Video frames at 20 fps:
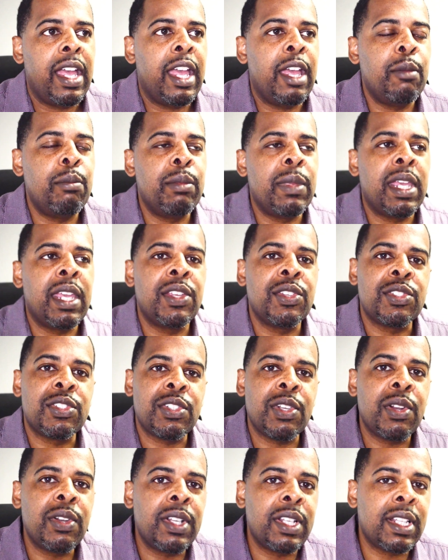It means
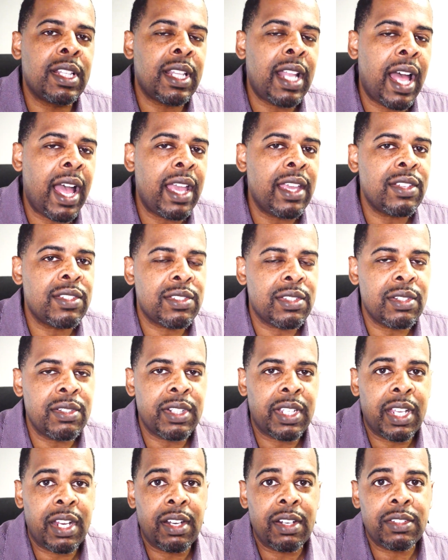certain likes,
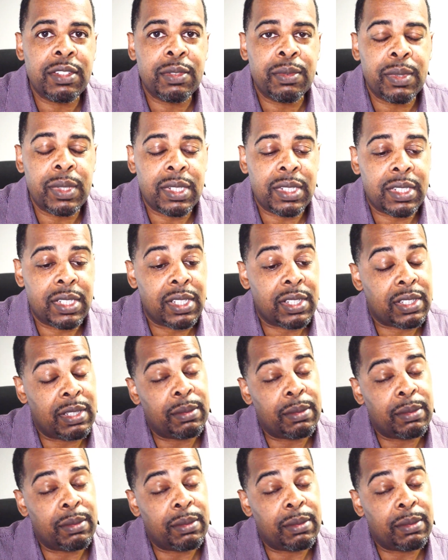certain characteristics.